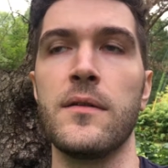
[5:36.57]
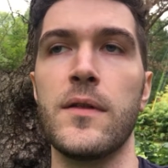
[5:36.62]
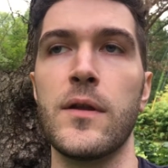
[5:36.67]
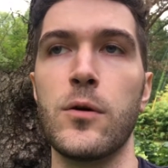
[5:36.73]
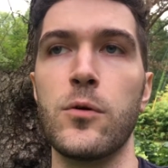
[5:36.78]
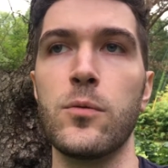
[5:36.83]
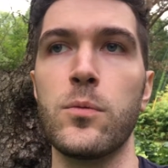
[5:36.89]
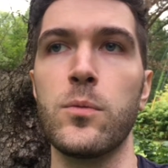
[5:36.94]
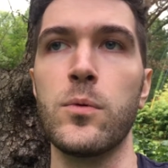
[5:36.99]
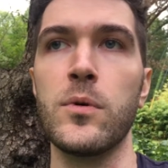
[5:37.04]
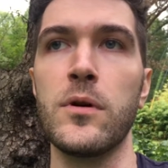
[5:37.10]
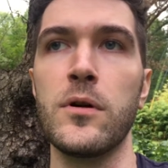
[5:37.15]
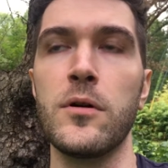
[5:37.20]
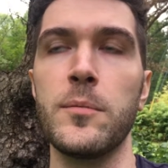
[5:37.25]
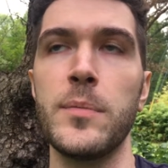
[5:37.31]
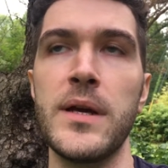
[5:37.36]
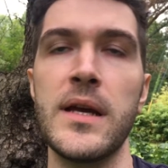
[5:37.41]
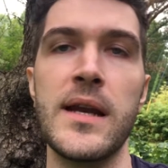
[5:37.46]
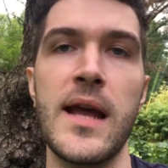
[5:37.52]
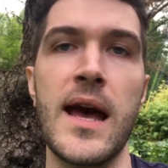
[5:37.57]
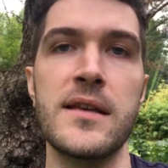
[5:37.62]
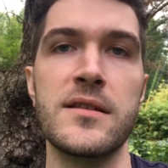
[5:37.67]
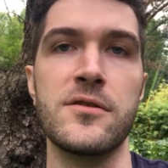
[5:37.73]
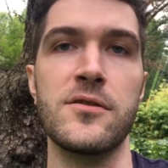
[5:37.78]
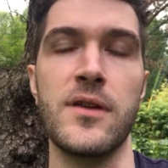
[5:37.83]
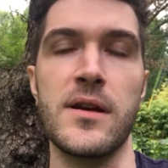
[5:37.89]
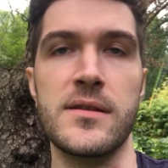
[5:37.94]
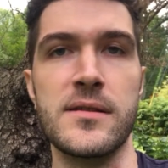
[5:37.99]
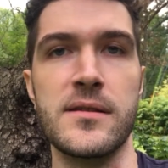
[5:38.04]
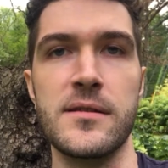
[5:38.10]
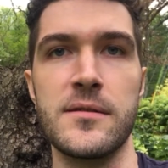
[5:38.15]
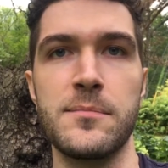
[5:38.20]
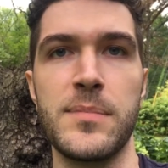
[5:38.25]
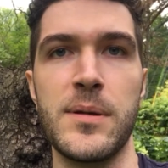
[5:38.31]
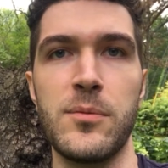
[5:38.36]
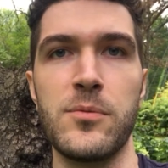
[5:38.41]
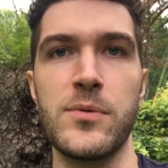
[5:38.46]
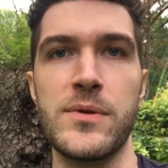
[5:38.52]
there will be an asterisk.
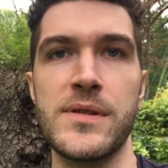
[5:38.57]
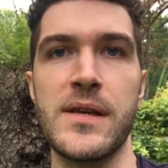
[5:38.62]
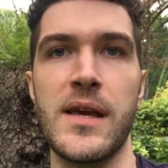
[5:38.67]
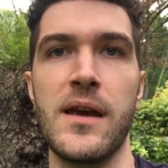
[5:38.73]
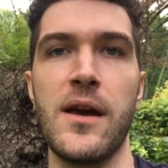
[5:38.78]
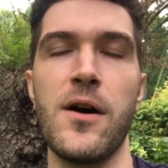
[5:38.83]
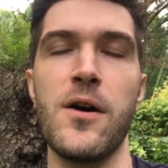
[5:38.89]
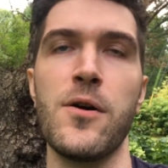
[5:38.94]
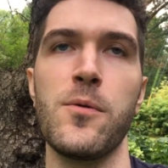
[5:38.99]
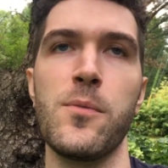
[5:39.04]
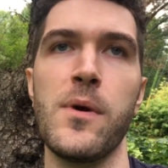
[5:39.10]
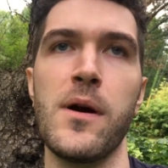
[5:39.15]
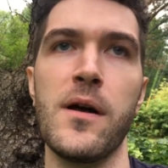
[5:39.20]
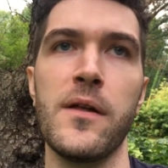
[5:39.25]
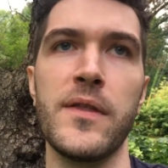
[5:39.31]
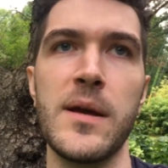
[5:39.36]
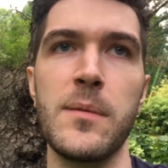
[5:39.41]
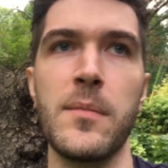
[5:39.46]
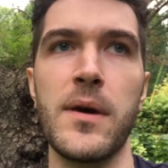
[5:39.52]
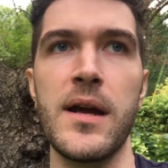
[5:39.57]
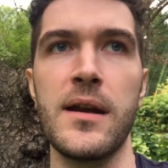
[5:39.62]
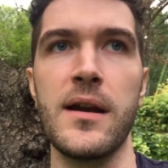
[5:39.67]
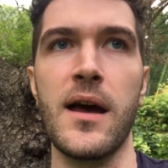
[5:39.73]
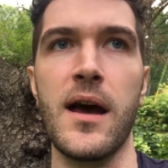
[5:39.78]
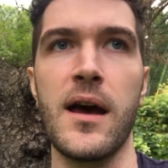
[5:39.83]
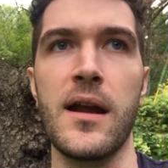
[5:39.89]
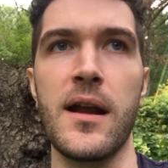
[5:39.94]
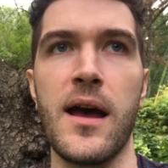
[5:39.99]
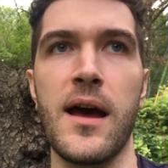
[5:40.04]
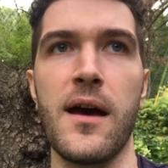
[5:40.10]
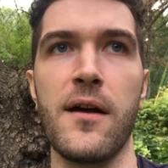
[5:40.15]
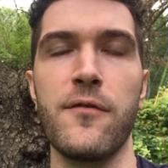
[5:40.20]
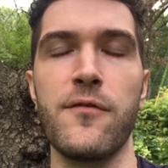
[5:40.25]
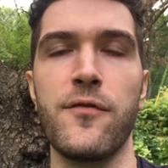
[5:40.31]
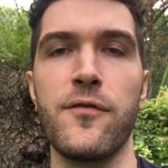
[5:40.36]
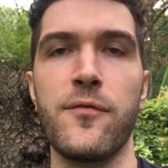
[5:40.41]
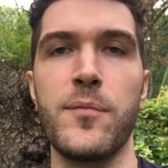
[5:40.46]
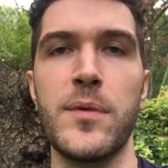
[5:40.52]
People will say, oh, well, they might not
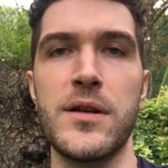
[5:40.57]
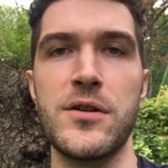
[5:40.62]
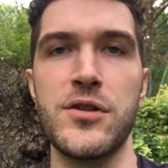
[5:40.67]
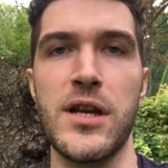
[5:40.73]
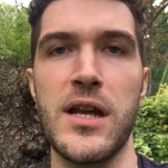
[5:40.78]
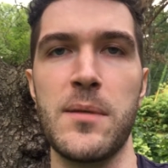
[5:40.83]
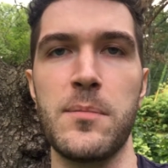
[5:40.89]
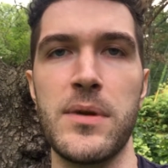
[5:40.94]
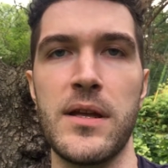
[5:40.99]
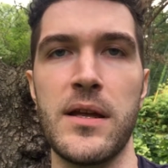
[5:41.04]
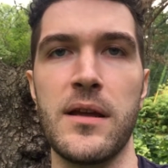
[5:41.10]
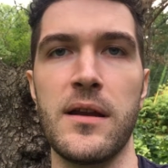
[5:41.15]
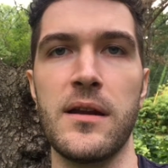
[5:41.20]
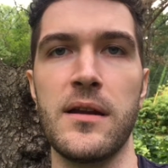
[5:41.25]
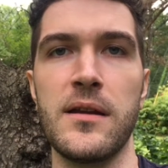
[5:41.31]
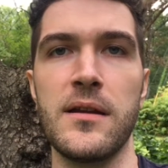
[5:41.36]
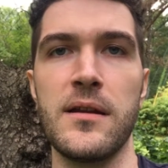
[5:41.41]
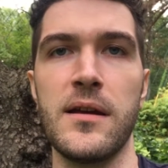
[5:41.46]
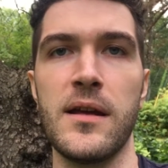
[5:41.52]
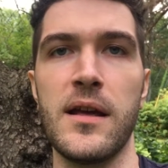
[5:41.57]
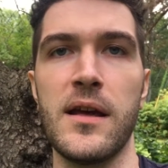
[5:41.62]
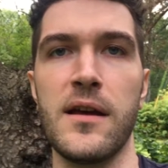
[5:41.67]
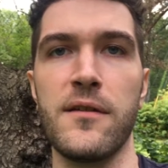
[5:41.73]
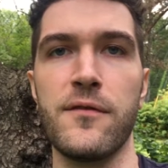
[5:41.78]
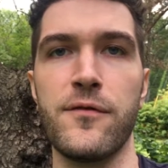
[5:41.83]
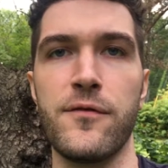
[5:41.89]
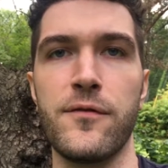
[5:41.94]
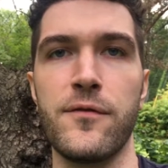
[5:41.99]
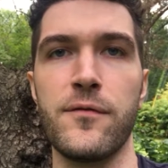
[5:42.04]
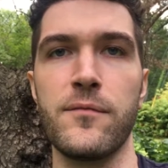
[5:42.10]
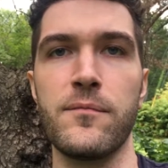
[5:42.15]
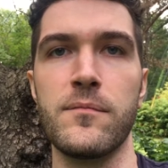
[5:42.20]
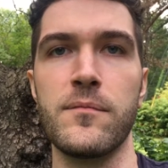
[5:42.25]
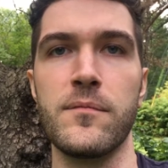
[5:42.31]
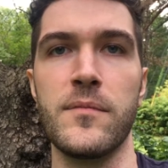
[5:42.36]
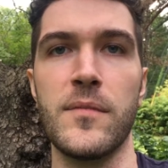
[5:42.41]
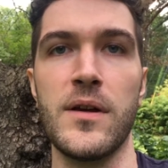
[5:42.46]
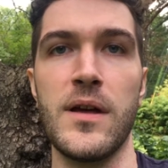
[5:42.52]
have been champion if
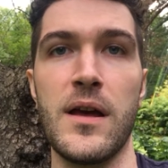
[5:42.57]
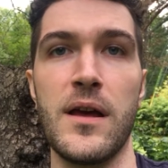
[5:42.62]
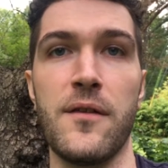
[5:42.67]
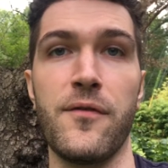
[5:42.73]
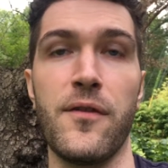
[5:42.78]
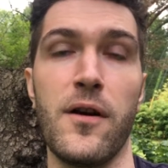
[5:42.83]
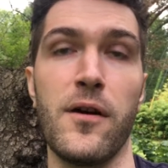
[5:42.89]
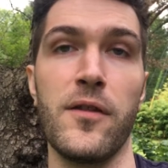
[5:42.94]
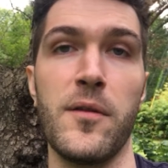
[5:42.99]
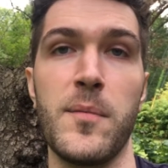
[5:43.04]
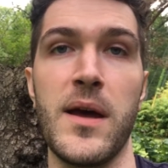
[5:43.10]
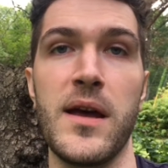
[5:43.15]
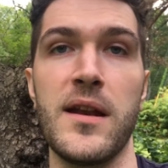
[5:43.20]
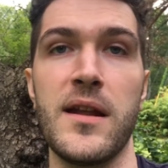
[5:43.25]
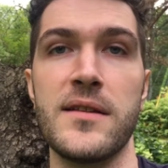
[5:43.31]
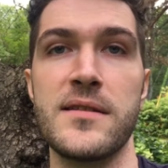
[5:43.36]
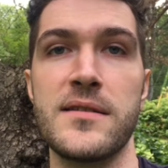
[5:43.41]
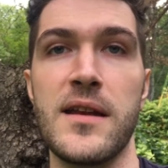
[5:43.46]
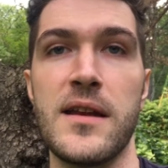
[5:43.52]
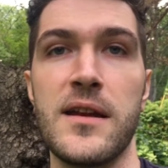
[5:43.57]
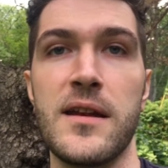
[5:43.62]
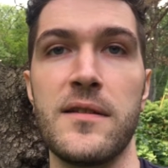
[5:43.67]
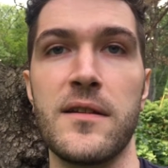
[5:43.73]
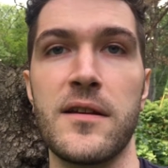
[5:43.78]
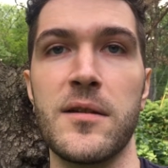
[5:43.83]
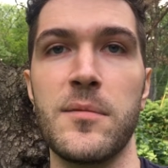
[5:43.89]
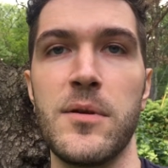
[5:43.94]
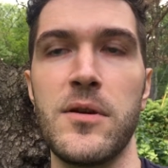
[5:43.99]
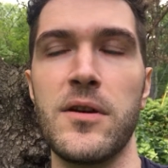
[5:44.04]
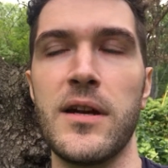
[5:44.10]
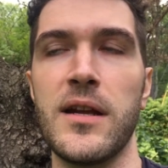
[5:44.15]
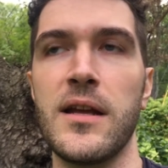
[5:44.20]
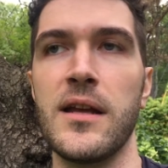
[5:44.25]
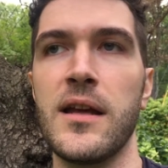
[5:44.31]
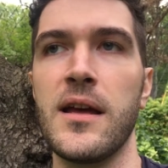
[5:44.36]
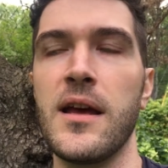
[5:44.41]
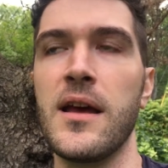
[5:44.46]
all the men had stayed in the community.